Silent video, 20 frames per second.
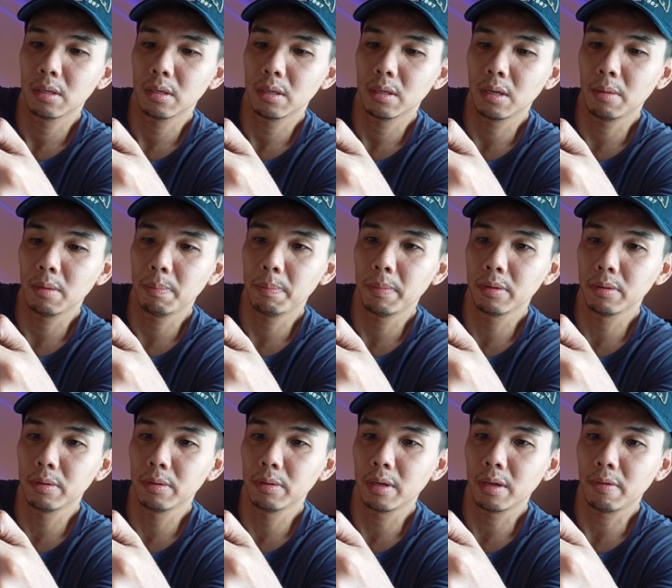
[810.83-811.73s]

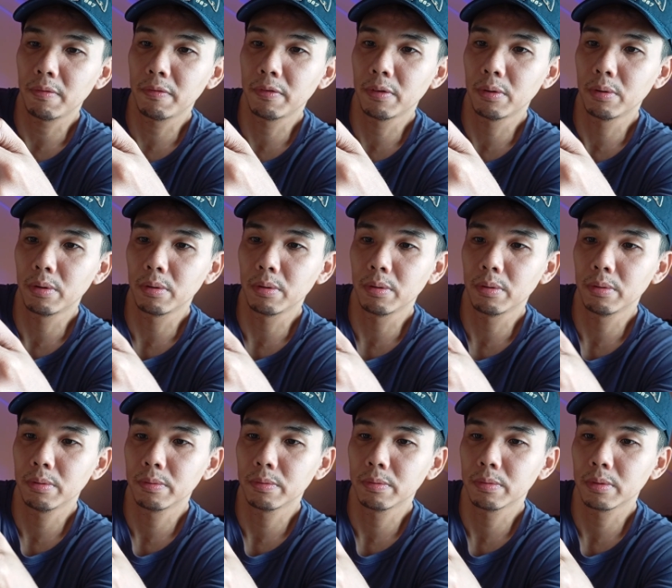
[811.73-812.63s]
upload that photo.
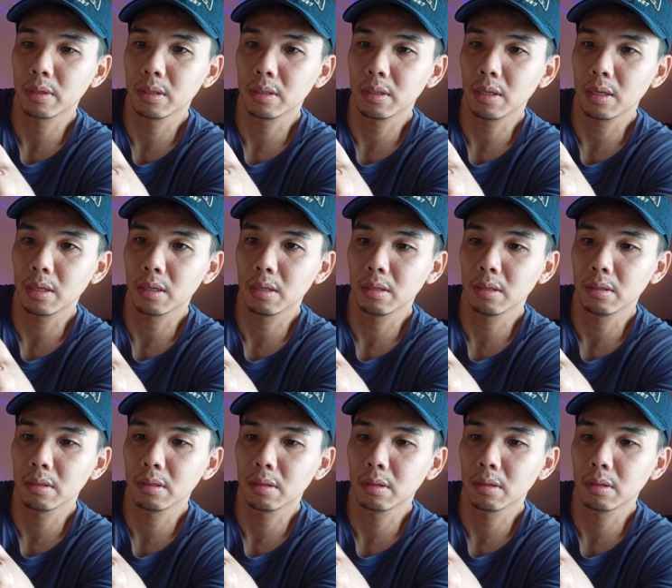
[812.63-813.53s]
We're gonna take a
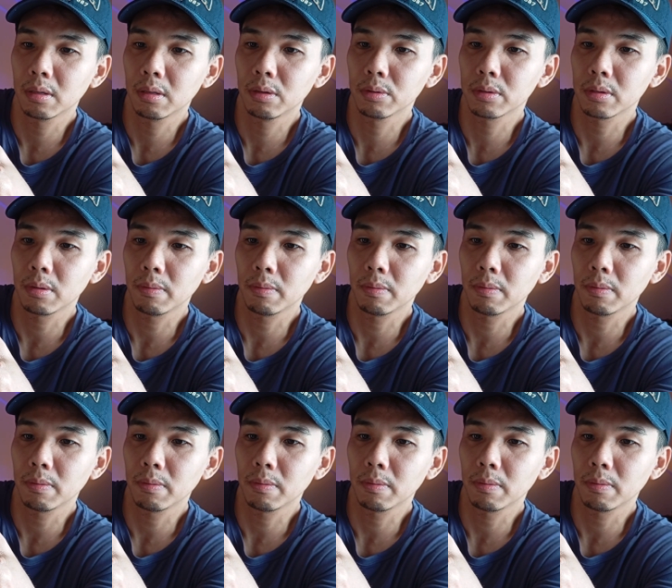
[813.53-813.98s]
close-up